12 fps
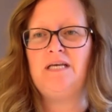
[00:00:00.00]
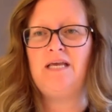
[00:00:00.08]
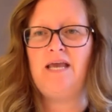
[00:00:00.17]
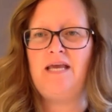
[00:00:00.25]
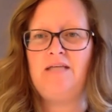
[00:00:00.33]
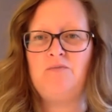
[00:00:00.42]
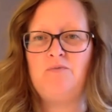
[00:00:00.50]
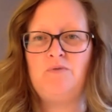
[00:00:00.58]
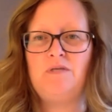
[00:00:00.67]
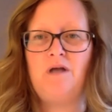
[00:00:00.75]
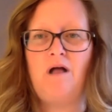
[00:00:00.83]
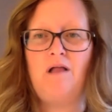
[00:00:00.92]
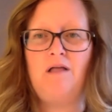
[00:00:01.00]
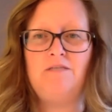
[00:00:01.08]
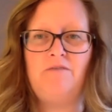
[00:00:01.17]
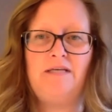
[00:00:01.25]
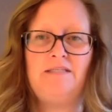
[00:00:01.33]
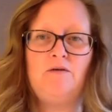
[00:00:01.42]
engage with the college
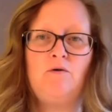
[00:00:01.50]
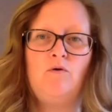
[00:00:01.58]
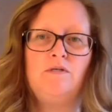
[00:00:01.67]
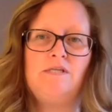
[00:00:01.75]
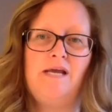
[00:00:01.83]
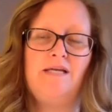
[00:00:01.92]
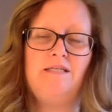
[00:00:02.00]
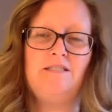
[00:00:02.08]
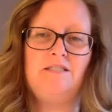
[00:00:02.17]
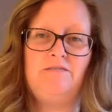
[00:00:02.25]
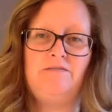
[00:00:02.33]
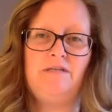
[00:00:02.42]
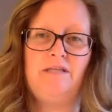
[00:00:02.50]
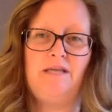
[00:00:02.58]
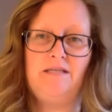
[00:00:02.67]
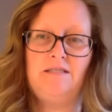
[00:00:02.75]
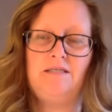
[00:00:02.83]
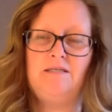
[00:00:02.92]
advising course and Achieve
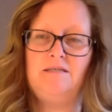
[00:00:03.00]
Atlanta?